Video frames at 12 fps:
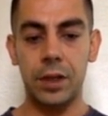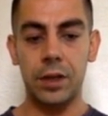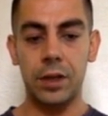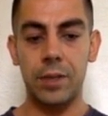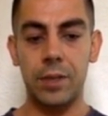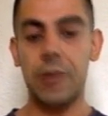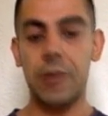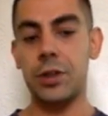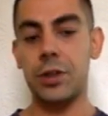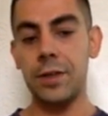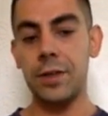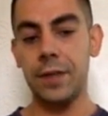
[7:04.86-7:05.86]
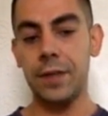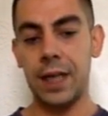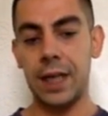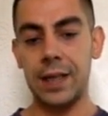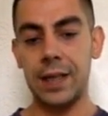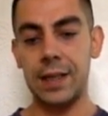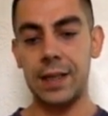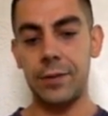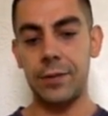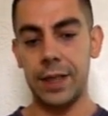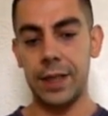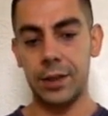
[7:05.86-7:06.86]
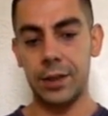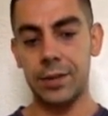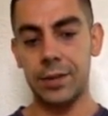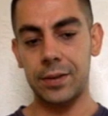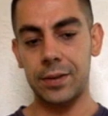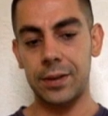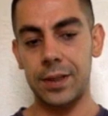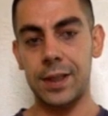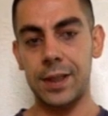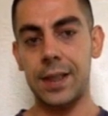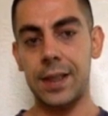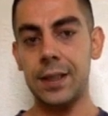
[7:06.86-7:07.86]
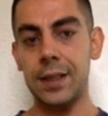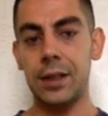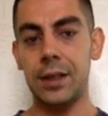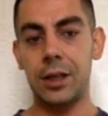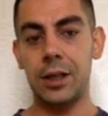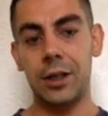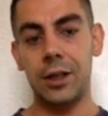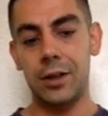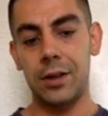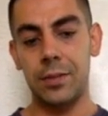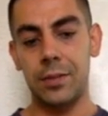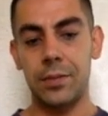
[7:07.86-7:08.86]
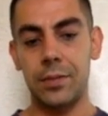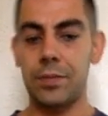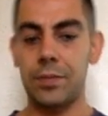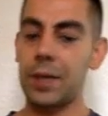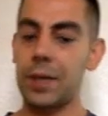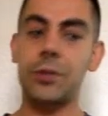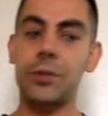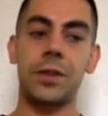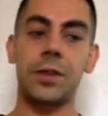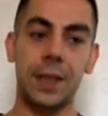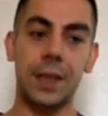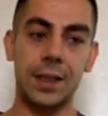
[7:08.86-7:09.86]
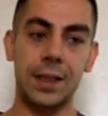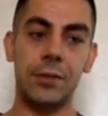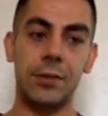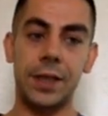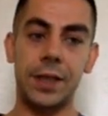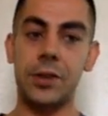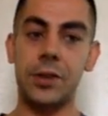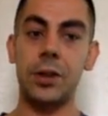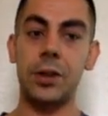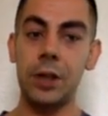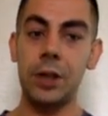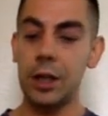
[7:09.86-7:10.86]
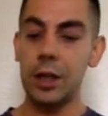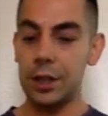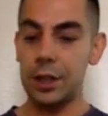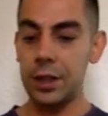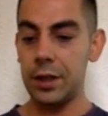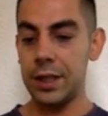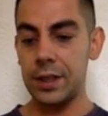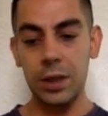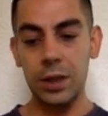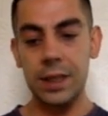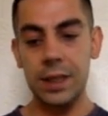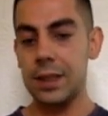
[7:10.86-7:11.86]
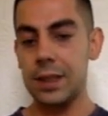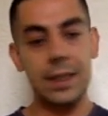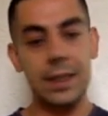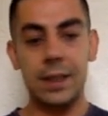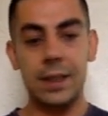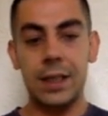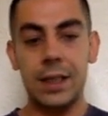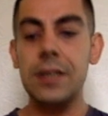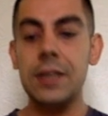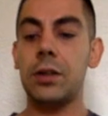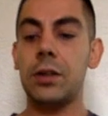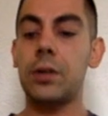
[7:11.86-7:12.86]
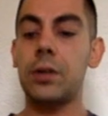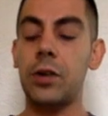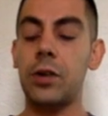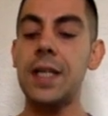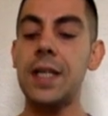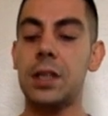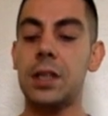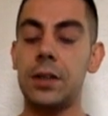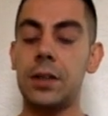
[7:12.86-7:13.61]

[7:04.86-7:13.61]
Microsoft Accelerator. Can you see that? Microsoft Accelerator. So, you know, it's a credit.